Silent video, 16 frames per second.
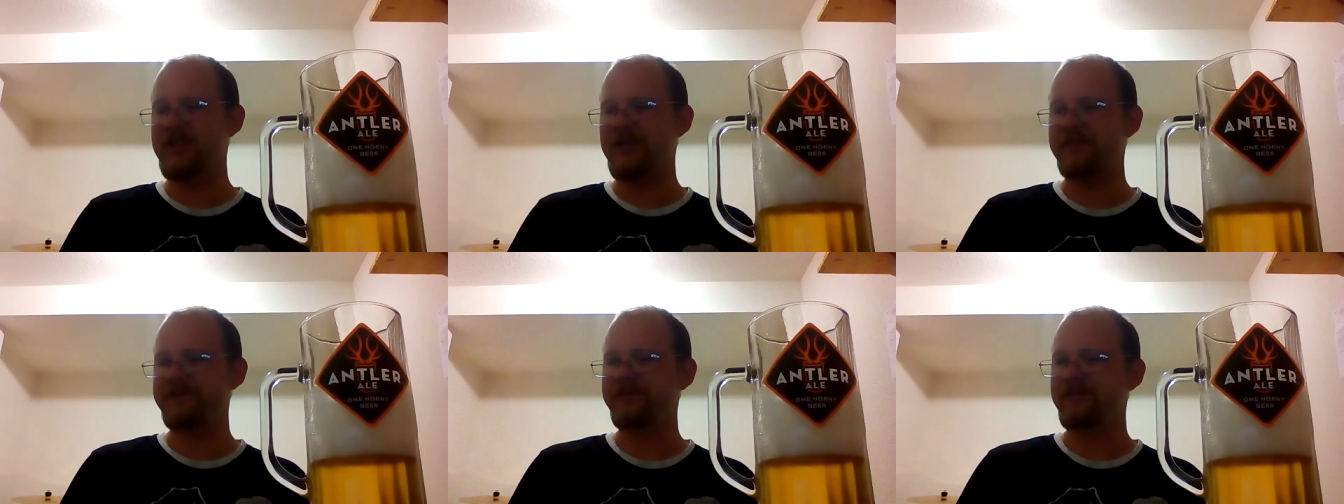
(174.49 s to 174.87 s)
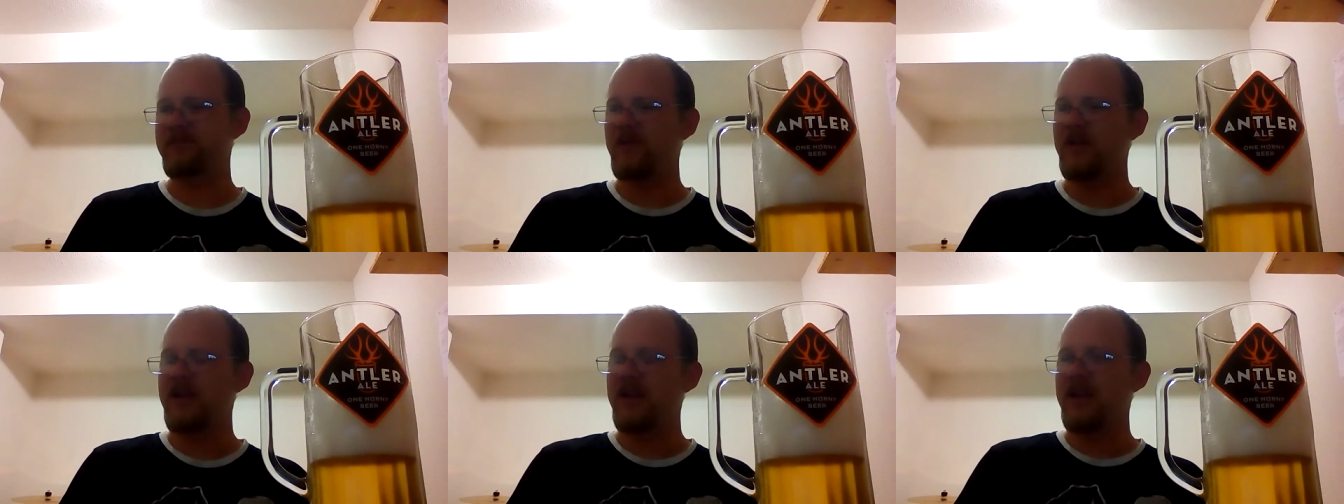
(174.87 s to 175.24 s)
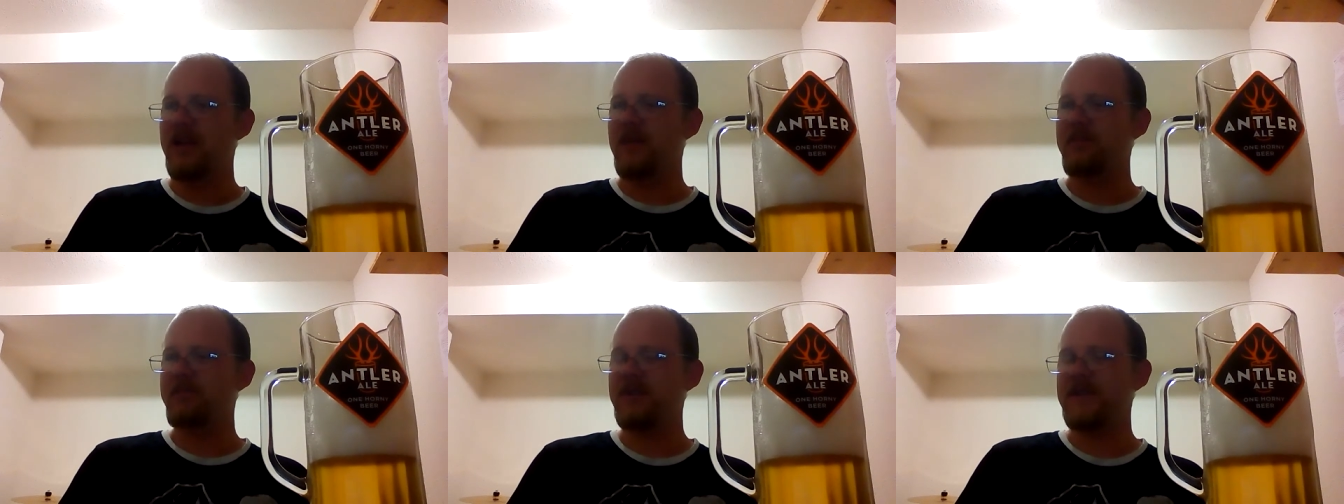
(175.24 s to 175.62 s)
here,
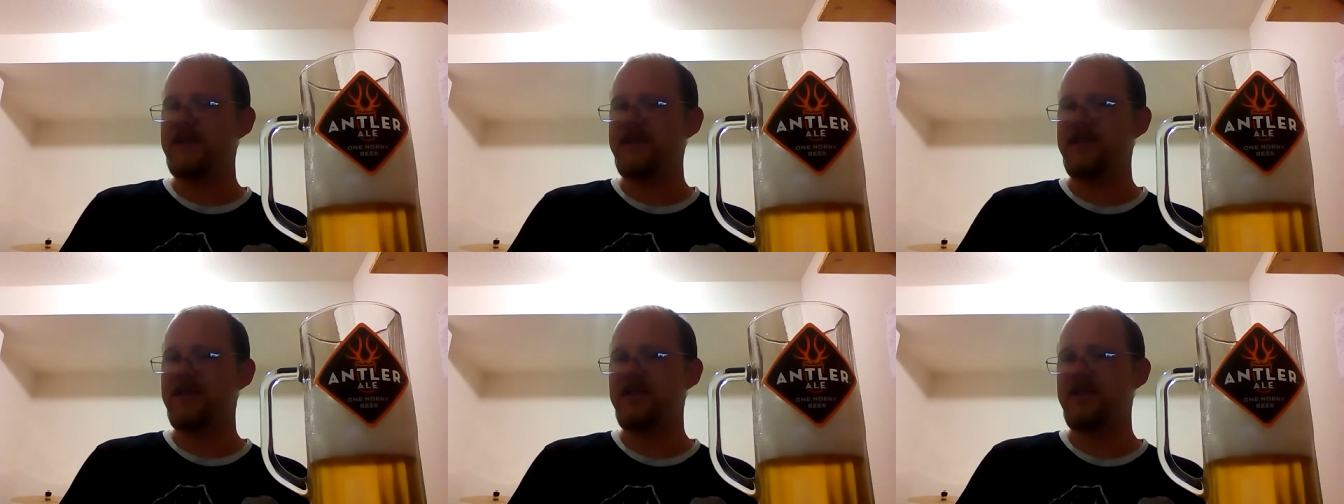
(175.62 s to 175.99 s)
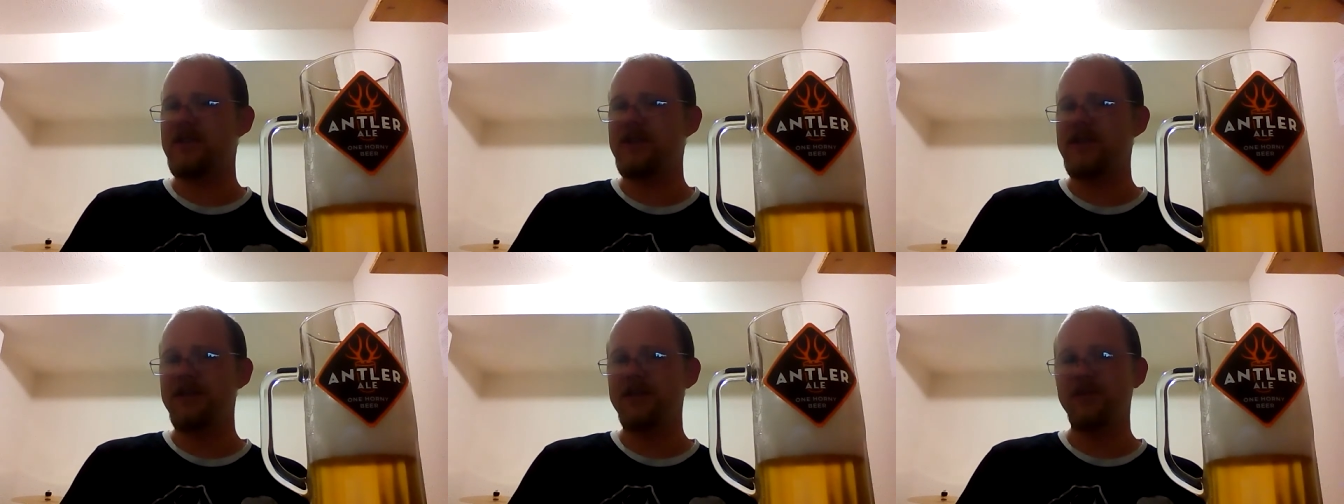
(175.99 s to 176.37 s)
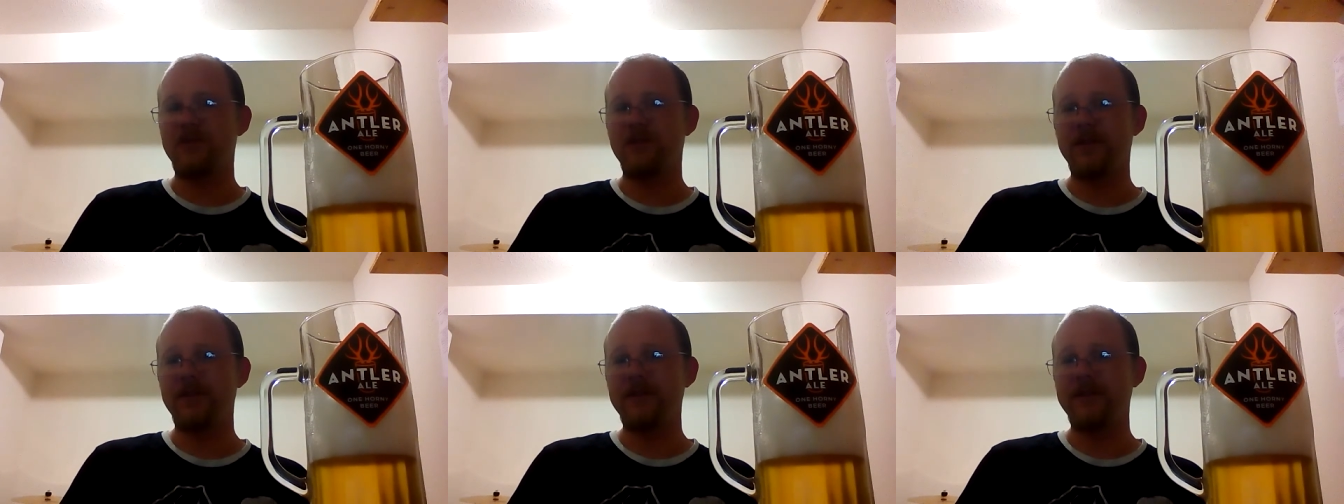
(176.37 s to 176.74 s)
but it's still
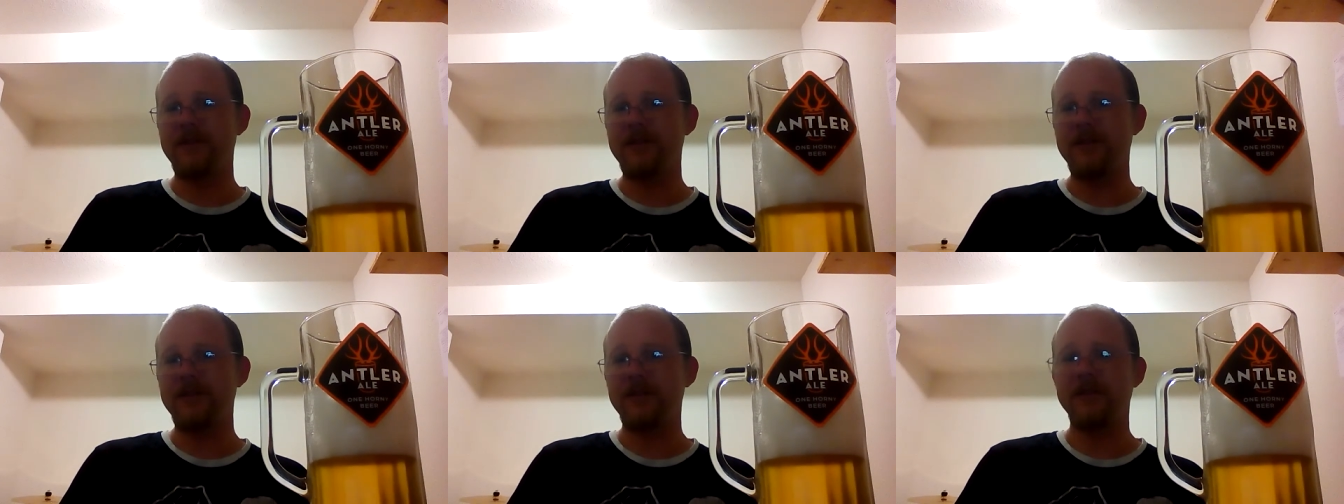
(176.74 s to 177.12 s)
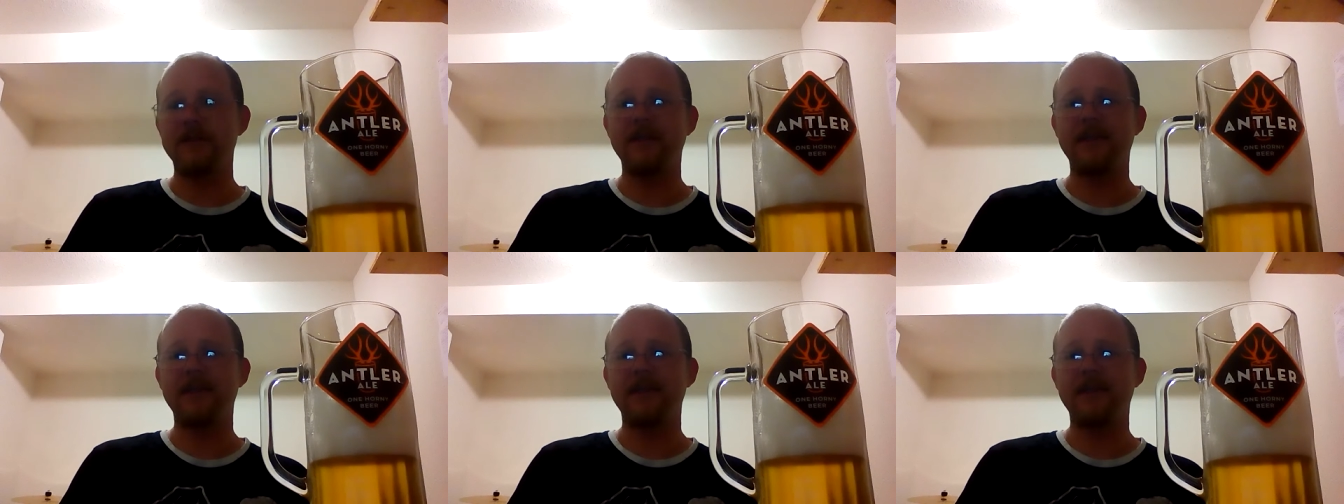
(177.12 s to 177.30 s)
really good.